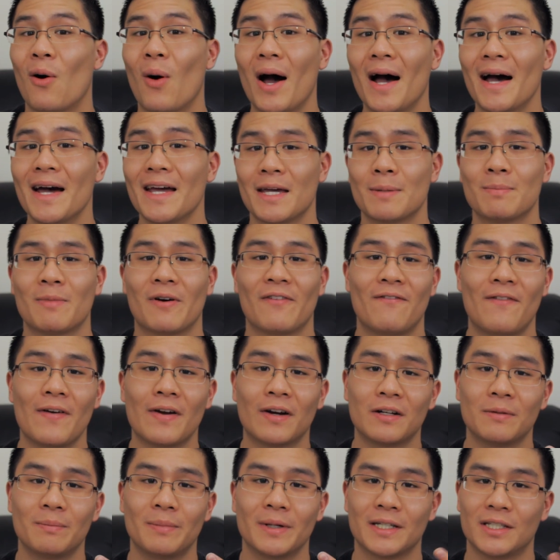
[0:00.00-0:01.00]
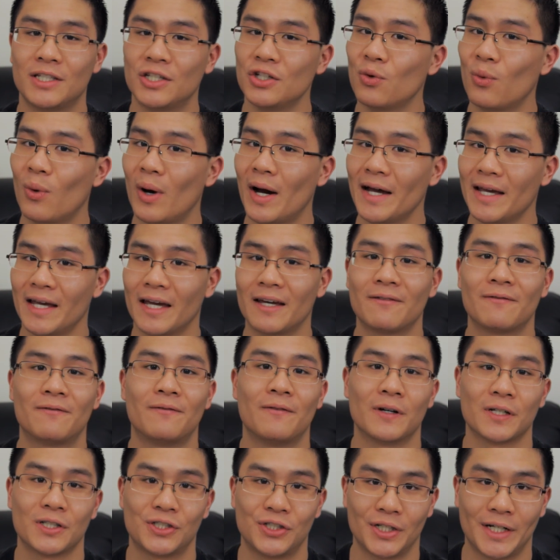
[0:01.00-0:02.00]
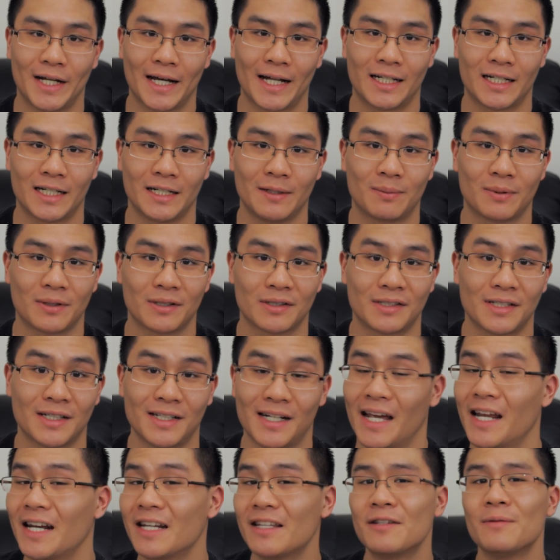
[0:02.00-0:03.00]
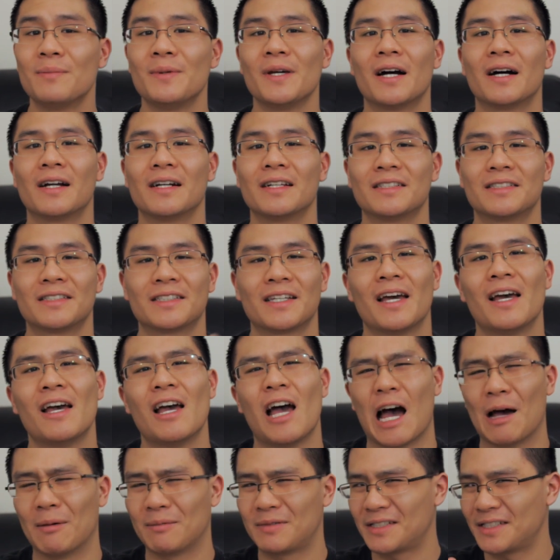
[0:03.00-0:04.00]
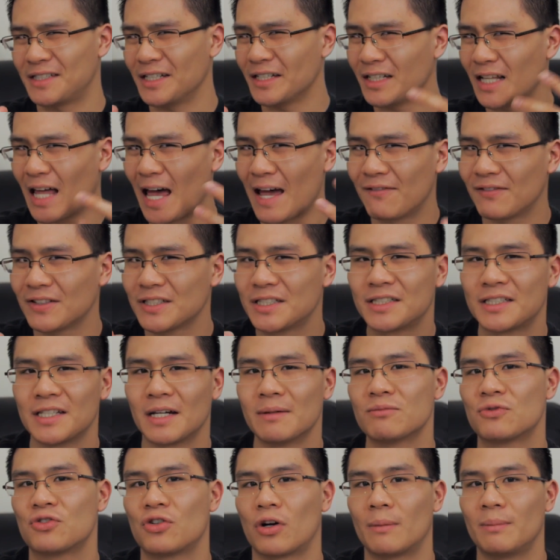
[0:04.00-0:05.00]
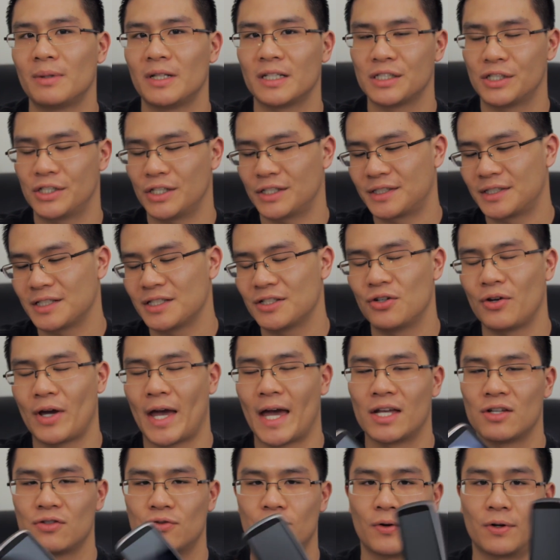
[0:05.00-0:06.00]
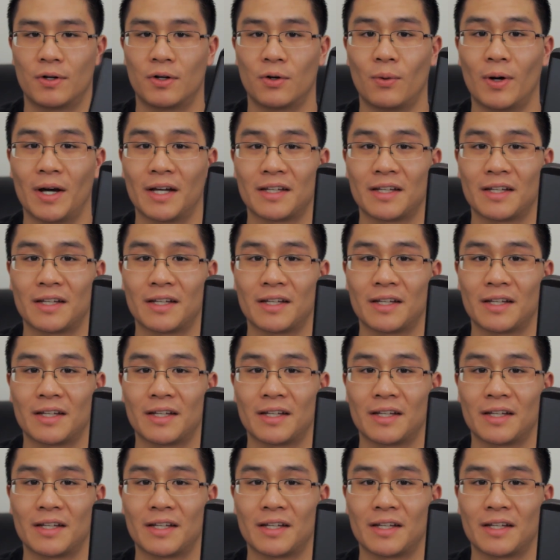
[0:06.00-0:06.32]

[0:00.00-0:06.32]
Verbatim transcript: Now I am a very big UI and functionality person and to be honest, I'm still having some trouble adjusting to Android